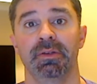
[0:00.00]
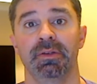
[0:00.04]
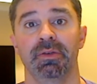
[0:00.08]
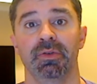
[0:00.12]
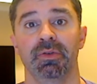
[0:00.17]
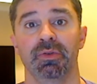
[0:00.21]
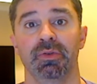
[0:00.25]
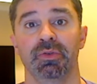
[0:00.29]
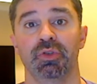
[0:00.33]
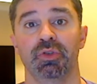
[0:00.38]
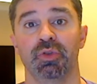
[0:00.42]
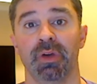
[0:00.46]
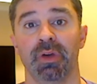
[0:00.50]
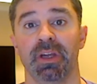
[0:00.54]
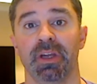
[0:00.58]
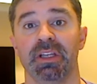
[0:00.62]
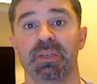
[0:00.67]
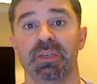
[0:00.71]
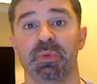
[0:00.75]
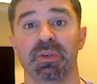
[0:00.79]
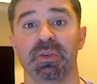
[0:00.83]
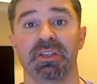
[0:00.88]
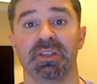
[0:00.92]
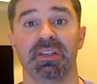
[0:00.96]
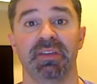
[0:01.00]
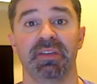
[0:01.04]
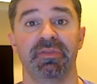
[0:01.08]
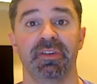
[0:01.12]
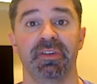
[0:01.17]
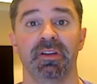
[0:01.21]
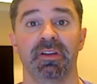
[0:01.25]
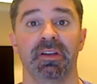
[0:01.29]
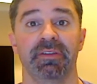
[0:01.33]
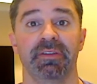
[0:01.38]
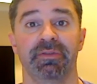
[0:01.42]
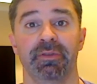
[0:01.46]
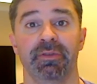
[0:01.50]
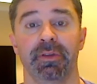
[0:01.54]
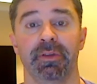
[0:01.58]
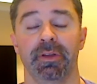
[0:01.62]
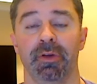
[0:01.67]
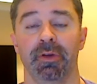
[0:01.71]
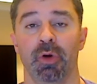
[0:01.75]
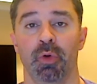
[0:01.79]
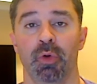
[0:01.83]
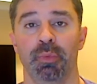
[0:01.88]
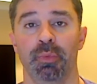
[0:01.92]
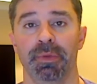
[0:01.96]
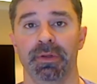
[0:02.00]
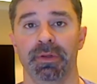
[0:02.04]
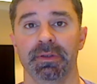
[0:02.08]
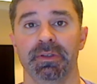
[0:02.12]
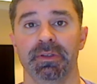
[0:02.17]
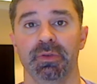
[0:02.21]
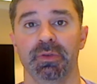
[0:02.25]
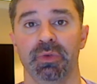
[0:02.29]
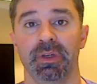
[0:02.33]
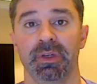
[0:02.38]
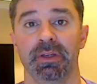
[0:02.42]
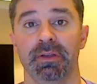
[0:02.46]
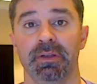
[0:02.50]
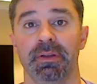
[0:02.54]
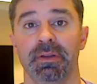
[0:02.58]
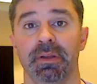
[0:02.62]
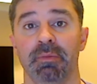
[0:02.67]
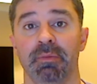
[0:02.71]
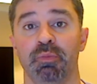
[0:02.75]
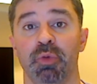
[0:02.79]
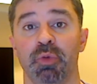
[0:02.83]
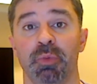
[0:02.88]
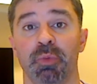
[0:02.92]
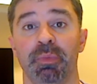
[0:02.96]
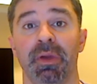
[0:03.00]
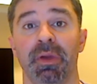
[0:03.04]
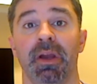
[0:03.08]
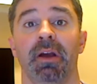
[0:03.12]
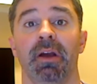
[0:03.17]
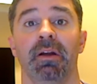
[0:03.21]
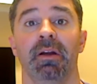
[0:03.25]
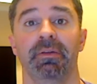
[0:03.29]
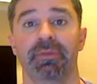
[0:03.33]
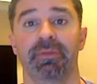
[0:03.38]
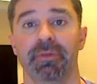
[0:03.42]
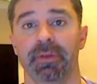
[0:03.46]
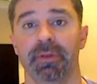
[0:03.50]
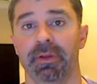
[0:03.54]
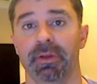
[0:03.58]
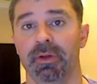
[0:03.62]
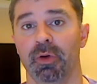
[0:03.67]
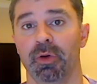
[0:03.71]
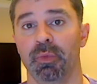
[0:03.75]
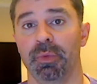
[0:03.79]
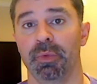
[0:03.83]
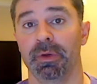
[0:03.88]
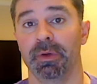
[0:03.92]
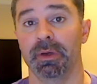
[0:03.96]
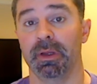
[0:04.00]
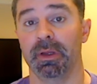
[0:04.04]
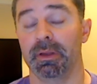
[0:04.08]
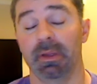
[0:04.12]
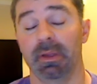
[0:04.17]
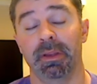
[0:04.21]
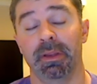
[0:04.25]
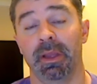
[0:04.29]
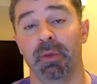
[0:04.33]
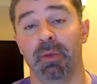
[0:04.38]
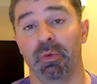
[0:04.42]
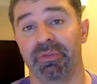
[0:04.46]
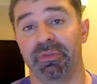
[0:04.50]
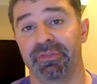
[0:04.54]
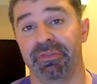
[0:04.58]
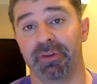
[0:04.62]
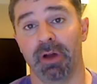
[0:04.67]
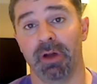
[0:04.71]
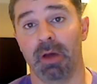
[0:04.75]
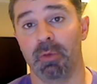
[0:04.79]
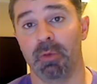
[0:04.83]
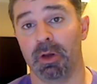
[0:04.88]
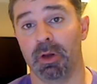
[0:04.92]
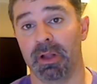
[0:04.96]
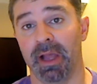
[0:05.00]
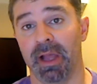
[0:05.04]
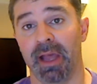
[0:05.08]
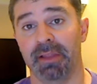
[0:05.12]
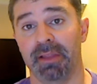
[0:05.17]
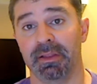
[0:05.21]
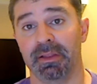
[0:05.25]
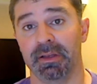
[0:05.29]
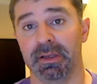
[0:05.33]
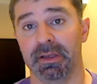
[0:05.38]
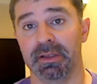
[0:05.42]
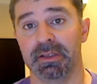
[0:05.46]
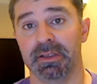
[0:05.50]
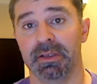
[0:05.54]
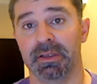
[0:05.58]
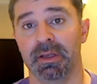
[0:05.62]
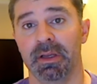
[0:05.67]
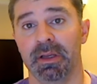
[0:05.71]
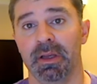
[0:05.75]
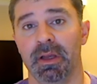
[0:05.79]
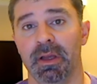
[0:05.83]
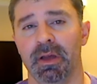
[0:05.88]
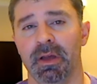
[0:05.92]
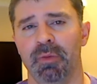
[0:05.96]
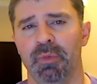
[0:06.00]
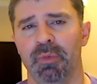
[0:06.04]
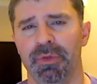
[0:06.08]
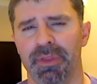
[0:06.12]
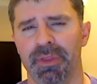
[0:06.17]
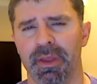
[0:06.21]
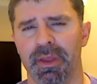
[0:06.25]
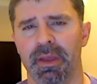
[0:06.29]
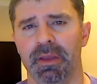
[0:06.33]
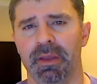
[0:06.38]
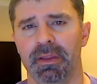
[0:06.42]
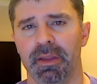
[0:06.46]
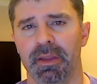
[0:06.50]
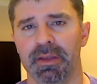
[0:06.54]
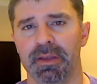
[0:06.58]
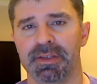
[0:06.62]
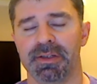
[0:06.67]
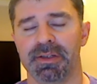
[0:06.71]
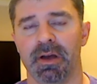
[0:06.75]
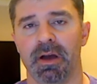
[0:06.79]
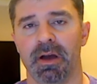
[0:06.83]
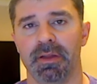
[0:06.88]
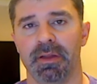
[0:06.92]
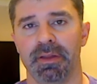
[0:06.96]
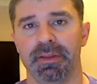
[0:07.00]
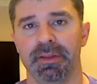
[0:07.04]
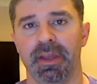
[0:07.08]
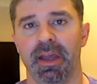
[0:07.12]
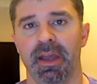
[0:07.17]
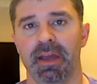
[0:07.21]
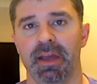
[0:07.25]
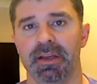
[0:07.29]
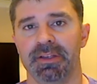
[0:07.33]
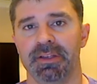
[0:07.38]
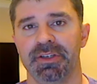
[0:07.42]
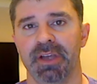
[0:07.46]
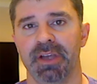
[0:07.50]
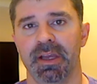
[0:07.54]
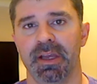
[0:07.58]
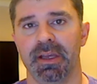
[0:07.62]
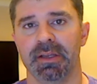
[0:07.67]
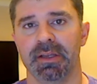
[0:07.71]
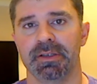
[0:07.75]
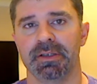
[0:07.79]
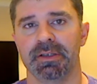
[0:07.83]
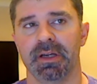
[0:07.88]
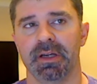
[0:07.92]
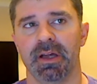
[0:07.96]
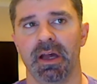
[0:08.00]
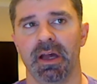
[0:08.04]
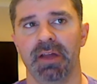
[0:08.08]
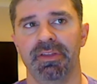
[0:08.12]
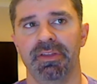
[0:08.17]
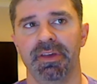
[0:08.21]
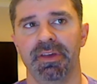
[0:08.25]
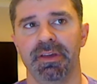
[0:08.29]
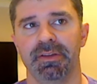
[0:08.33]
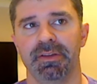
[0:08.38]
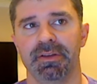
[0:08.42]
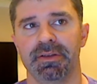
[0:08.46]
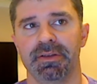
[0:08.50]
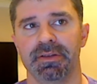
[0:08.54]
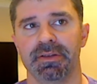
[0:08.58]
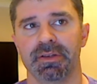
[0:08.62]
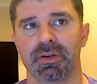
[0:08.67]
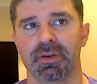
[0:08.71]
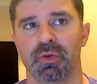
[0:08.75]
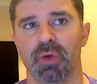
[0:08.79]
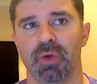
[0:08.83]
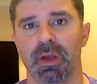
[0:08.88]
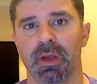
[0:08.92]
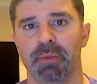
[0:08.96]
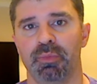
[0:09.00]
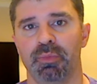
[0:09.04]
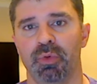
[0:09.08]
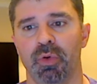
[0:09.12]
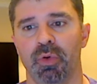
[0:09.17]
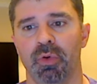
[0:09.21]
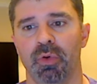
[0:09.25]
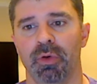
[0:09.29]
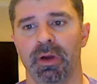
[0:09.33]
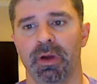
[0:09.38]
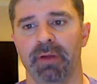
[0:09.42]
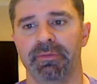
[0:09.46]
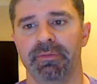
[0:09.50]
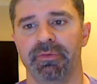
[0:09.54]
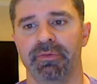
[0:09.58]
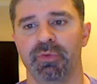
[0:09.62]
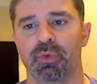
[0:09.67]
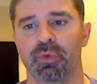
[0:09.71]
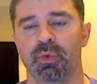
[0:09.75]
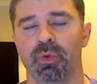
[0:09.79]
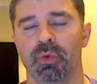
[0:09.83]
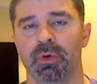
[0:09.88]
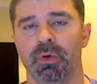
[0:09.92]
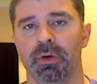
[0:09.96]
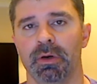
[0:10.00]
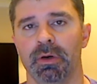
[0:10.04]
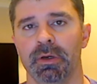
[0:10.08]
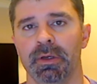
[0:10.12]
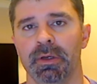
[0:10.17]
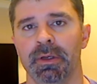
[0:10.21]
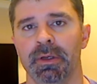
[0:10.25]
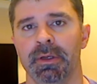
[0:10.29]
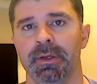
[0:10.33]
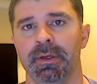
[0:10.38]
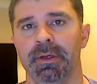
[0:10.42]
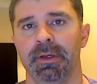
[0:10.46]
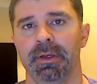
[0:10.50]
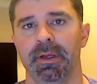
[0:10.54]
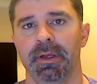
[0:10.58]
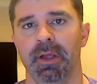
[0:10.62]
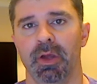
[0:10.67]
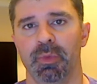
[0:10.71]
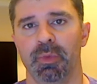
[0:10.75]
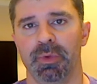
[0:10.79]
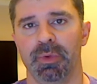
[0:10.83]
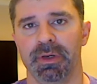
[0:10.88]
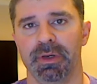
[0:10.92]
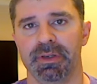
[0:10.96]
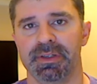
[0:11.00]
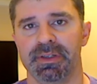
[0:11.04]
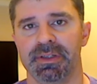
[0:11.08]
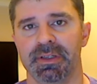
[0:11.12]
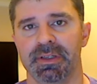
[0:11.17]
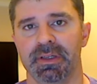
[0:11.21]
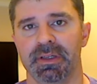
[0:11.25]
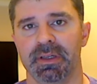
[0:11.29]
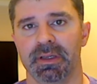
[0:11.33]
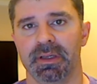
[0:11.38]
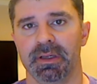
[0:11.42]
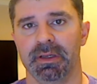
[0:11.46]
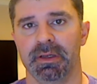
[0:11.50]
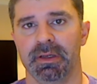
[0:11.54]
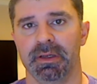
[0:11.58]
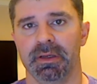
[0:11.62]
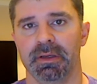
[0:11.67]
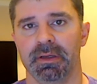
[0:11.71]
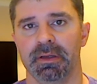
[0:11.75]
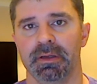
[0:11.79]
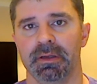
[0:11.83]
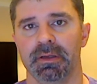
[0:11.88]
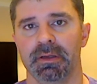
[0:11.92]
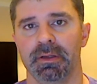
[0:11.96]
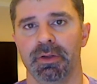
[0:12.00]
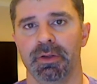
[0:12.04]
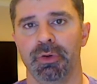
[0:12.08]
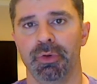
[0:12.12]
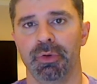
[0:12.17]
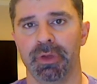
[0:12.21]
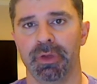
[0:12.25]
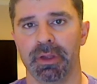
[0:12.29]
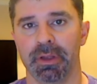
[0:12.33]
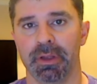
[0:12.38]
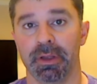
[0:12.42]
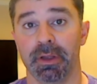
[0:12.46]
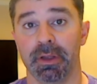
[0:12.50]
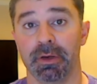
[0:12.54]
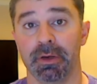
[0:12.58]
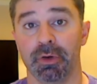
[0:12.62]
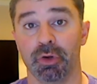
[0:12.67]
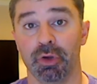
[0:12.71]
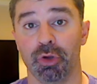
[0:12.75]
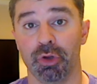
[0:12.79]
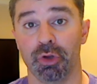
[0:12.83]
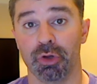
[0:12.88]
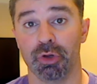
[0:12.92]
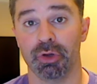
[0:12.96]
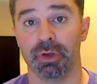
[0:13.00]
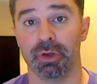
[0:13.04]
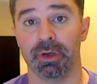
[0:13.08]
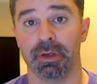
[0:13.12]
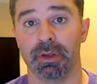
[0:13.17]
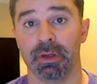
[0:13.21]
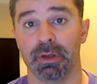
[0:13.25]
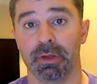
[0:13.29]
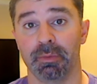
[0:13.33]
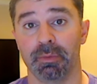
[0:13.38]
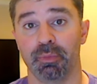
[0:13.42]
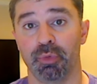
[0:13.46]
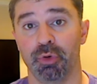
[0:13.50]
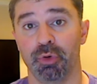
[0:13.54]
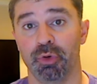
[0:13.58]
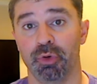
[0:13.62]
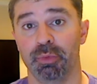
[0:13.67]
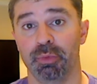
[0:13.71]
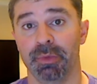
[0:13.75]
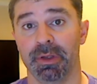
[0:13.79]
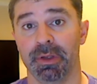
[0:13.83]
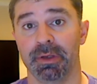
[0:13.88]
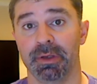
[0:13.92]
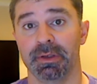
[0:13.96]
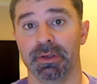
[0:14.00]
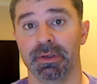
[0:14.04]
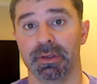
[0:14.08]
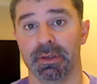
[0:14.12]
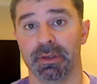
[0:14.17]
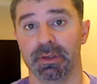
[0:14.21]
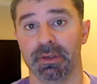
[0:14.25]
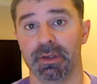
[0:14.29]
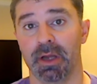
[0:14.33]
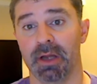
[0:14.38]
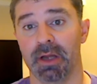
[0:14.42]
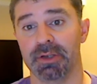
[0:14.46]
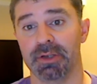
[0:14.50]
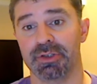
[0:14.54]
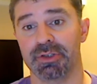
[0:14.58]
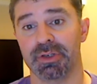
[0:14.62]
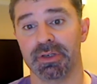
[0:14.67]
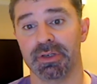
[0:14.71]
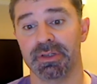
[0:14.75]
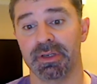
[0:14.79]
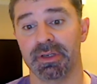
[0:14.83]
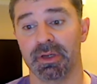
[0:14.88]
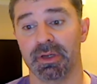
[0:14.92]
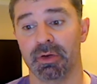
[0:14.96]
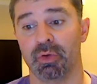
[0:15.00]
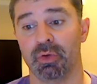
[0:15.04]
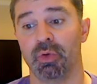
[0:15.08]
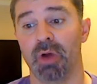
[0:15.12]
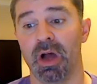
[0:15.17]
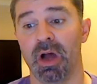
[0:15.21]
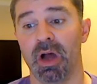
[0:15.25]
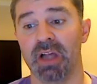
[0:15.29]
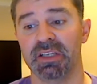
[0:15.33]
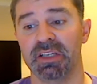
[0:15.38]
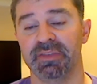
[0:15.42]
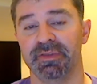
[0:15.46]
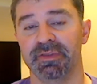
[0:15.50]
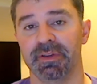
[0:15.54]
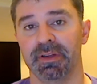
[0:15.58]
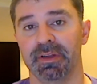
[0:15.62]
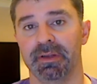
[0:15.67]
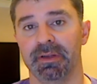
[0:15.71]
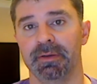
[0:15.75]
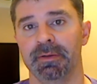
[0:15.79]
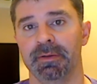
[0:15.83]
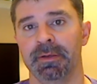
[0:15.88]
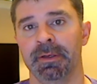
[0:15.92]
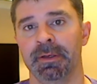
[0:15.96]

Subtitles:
to train specifically for the Open, to get them prepared for the Open. And they were phenomenal athletes, but they saw that they had to change. And I think this is a great program for helping us see you can get good improvement, not just in CrossFit,